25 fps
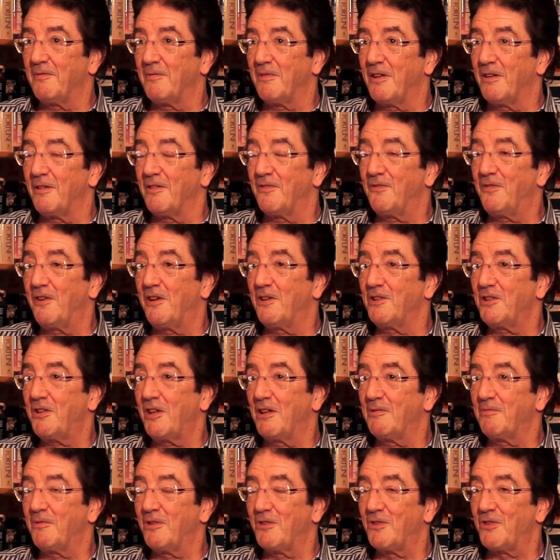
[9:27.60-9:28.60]
as far as
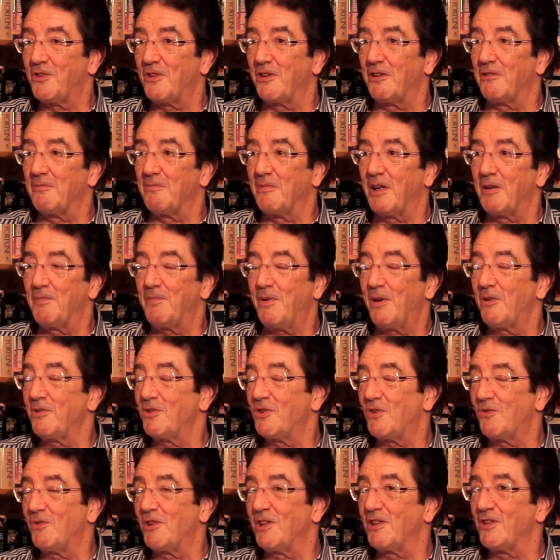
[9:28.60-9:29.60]
I'm concerned, my
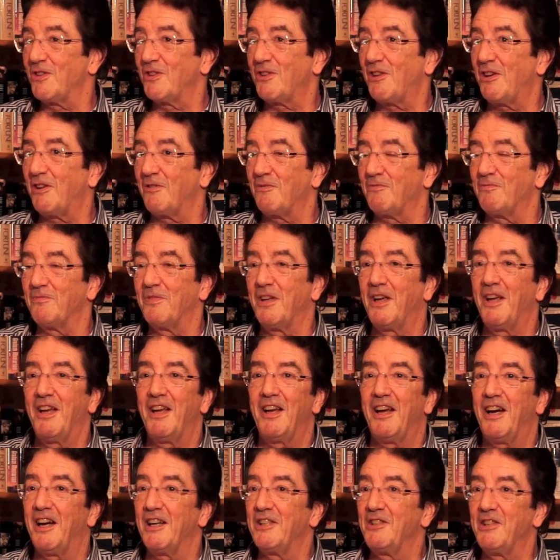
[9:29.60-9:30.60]
Polish readers
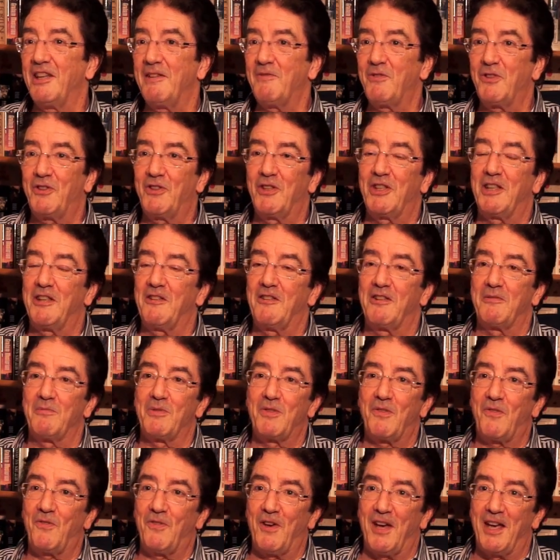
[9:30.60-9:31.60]
I never think of them
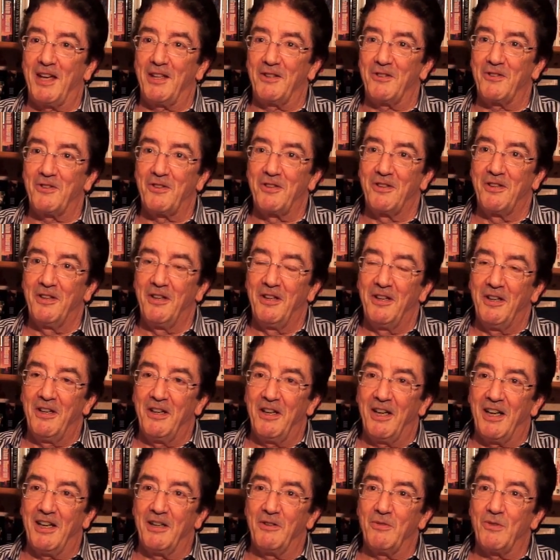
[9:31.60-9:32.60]
as fans.
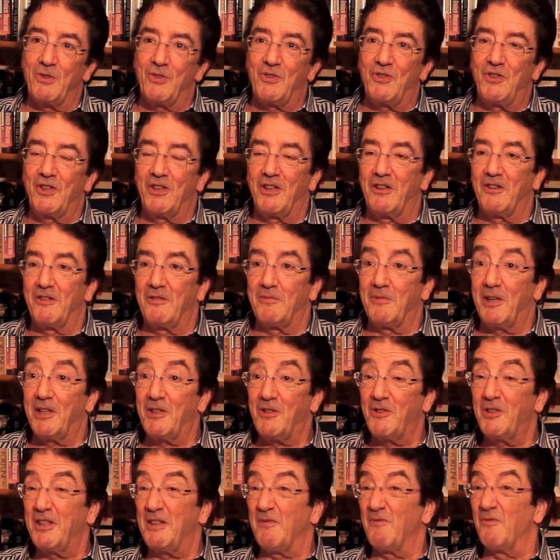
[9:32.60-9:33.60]
I always think of them, I
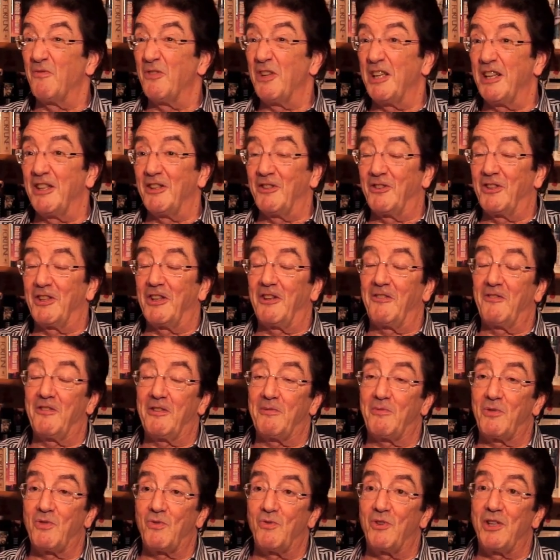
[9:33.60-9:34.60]
don't even really think of
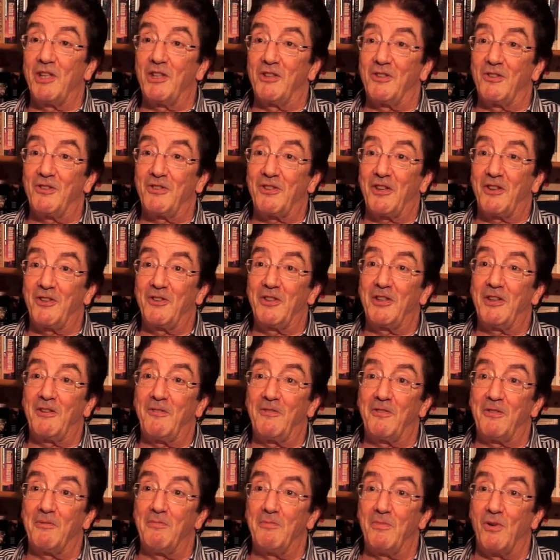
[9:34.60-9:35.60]
them as readers, I think
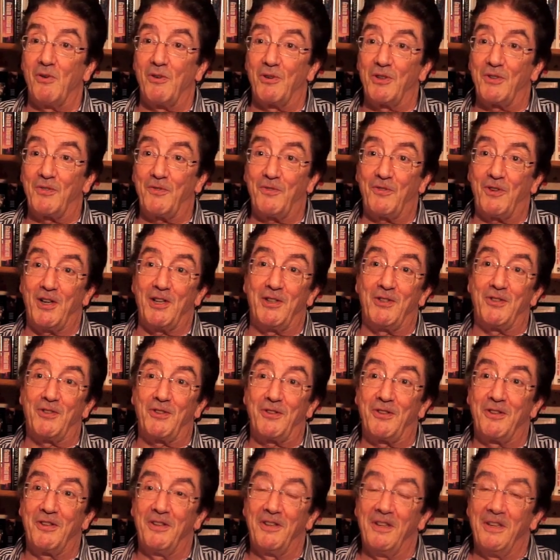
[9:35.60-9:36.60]
of them more as
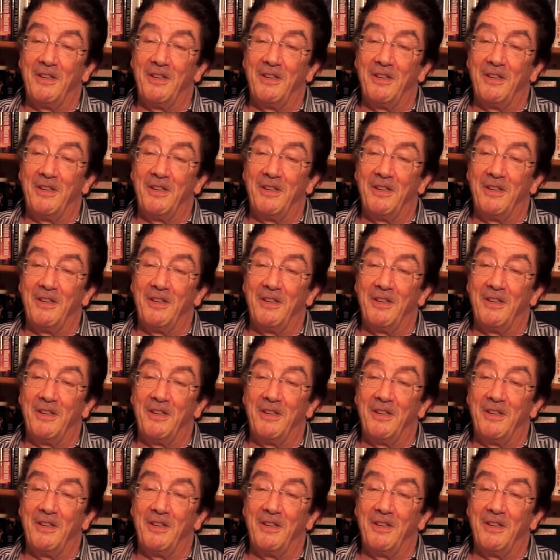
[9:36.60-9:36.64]
friends.